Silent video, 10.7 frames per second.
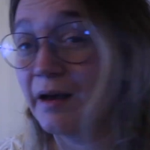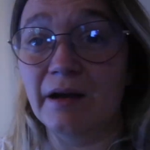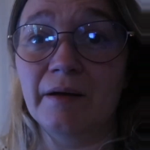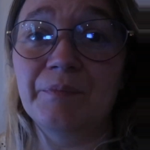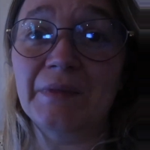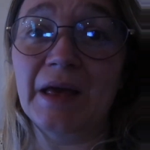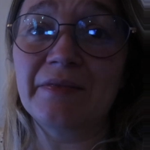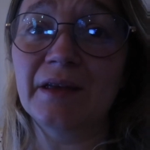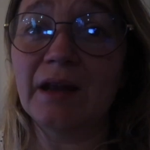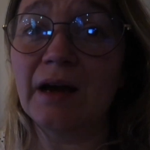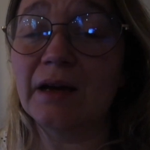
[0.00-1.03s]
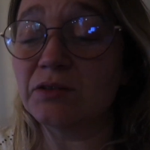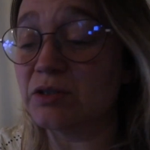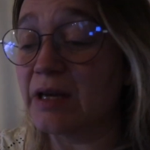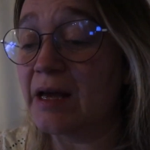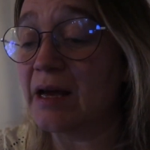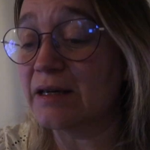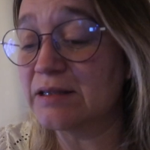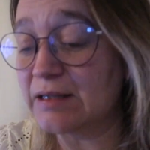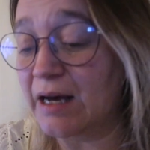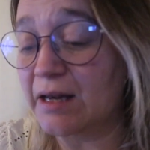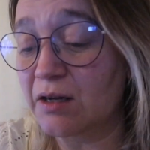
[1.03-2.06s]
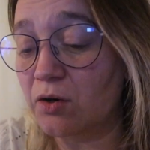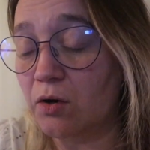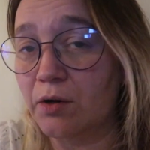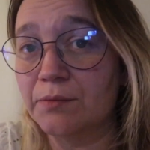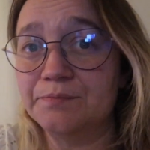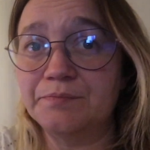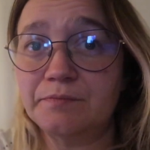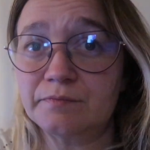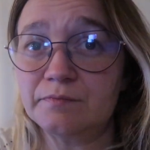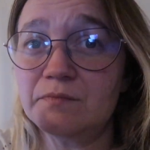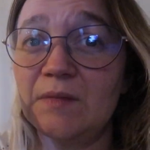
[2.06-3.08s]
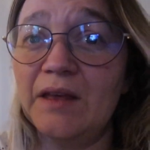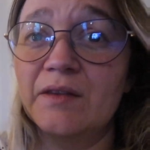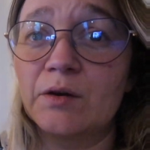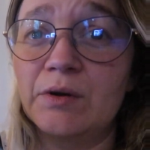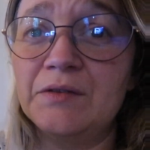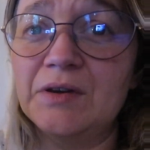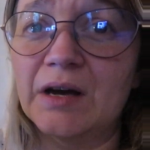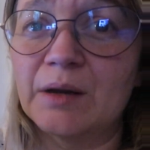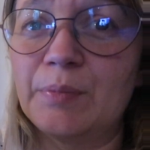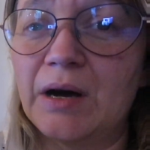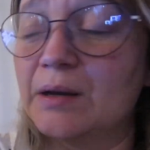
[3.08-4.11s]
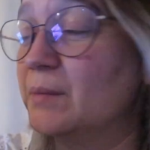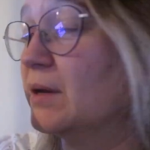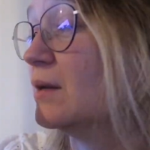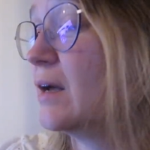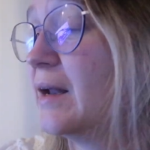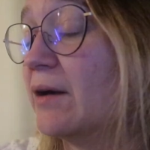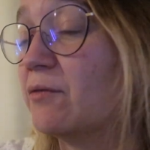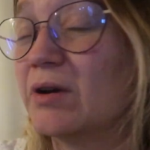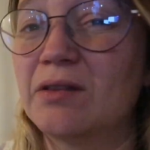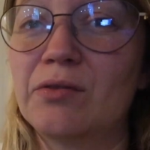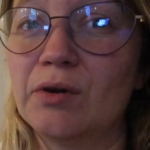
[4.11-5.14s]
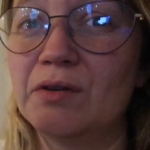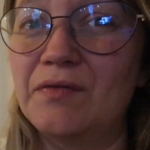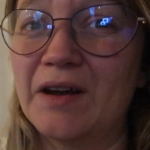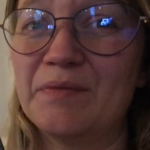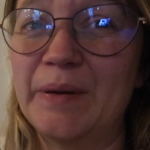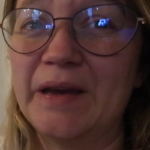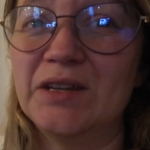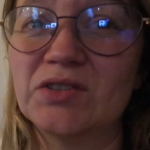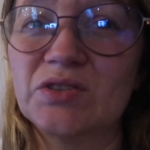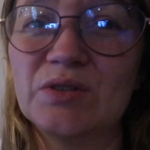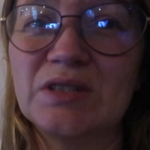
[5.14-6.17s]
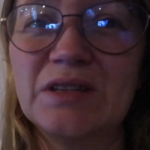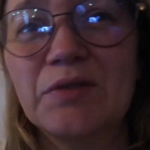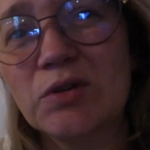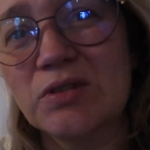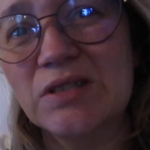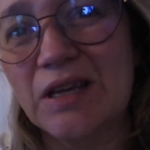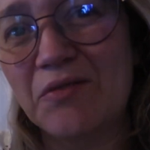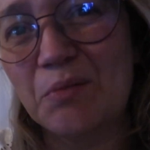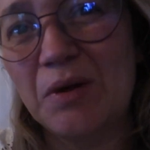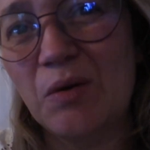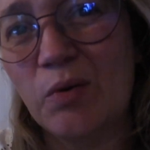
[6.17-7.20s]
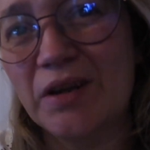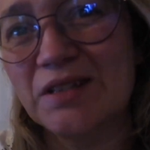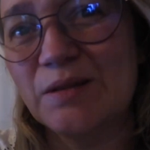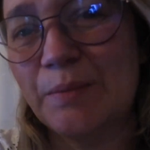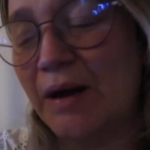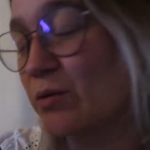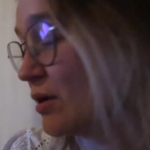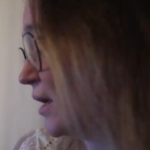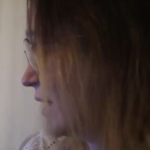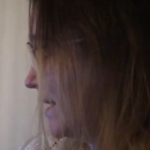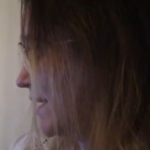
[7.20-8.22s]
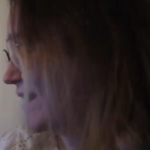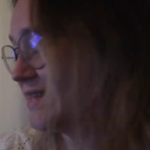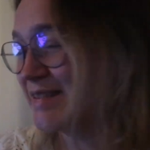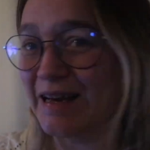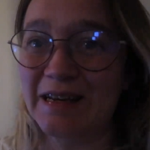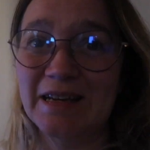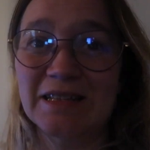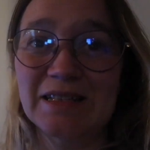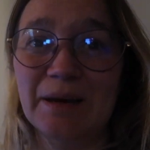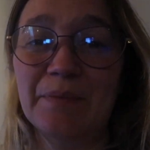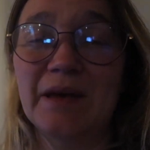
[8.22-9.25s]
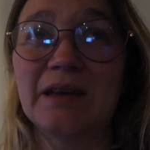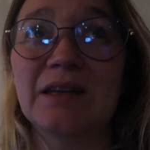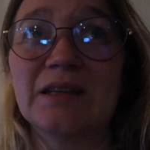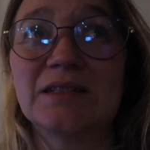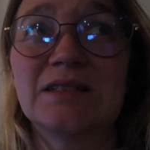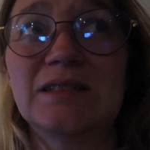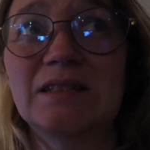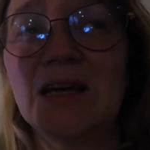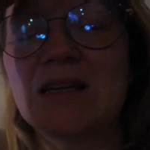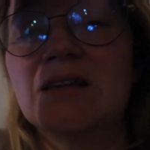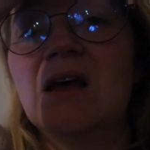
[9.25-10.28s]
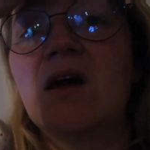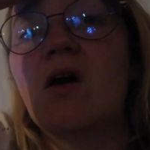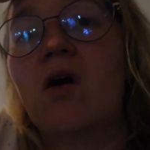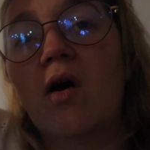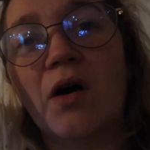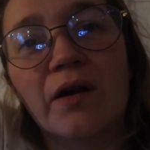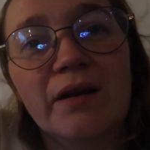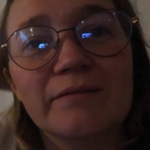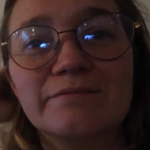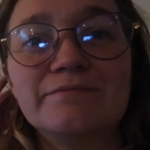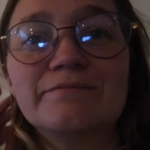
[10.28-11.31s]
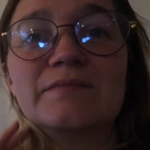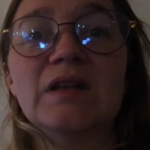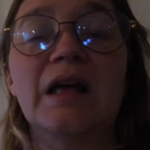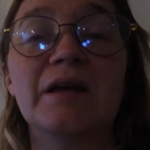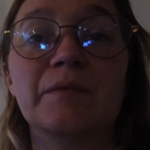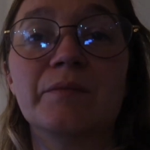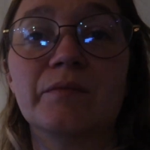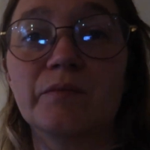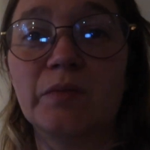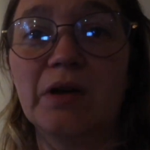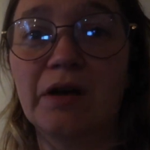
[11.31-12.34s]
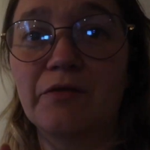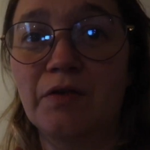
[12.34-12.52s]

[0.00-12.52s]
Um, and then today I started on The Graveyard Apartment, and I've read thirty-five pages, so it's difficult to say for me what it's about exactly, except that it's set on a we are